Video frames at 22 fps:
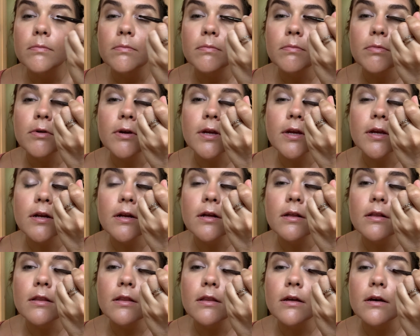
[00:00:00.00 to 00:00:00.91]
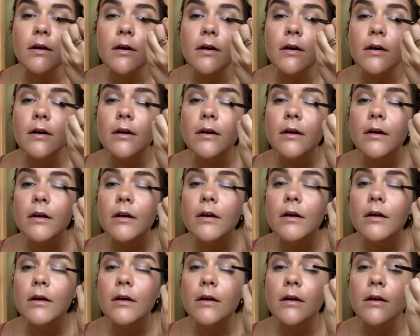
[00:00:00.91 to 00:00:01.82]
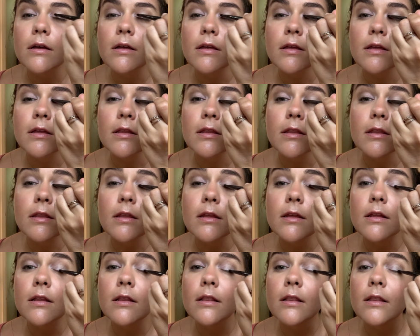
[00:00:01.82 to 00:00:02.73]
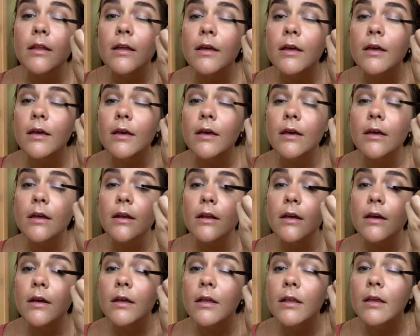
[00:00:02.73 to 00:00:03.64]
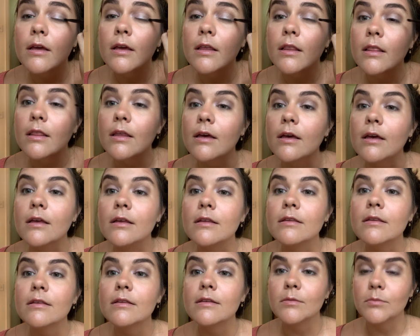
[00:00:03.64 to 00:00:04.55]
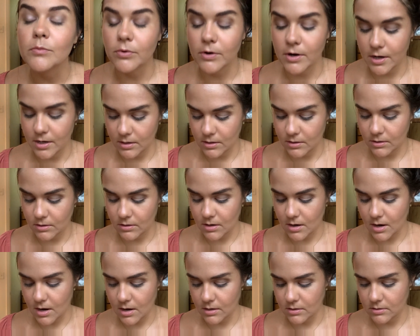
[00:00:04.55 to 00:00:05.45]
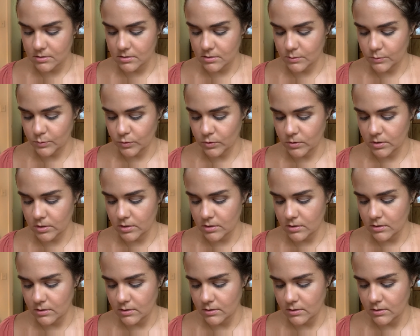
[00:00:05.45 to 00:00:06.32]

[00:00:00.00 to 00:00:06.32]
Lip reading: bring it along the lid like this to brighten your eyes some more.